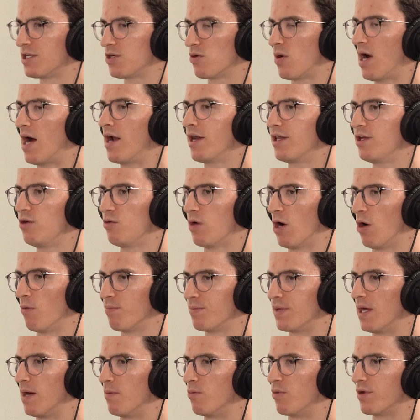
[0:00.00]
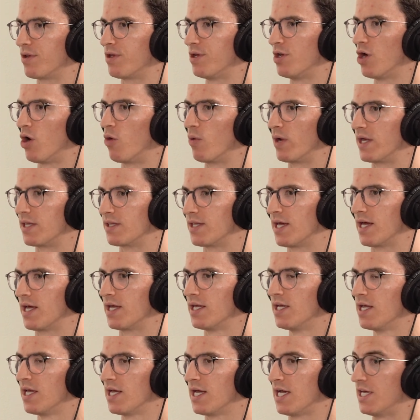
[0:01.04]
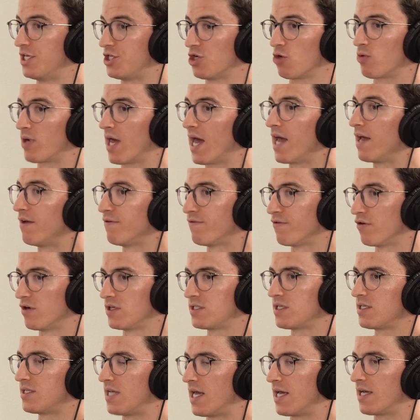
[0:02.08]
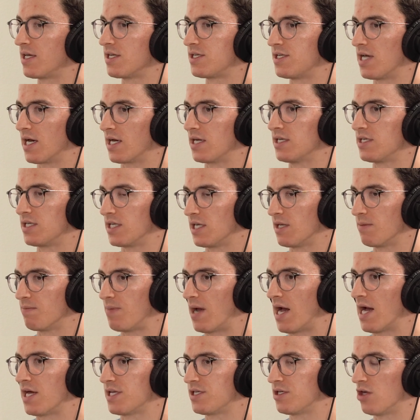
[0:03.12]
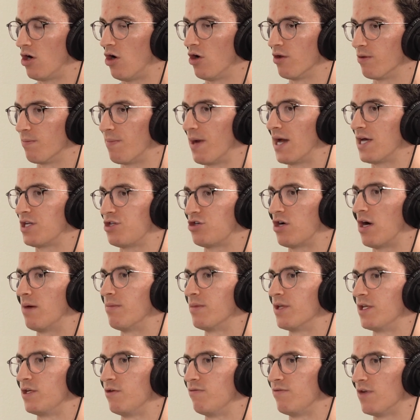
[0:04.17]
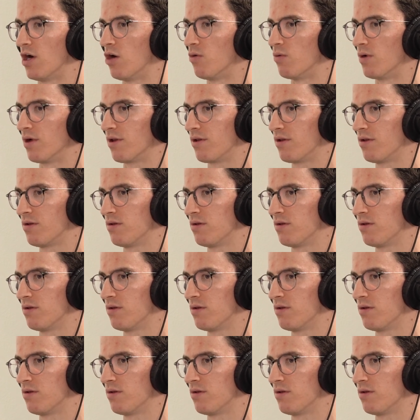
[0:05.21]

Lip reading: So how do you help them with knowing that it's okay for it to take a second to get past all the past trauma that you've dealt with?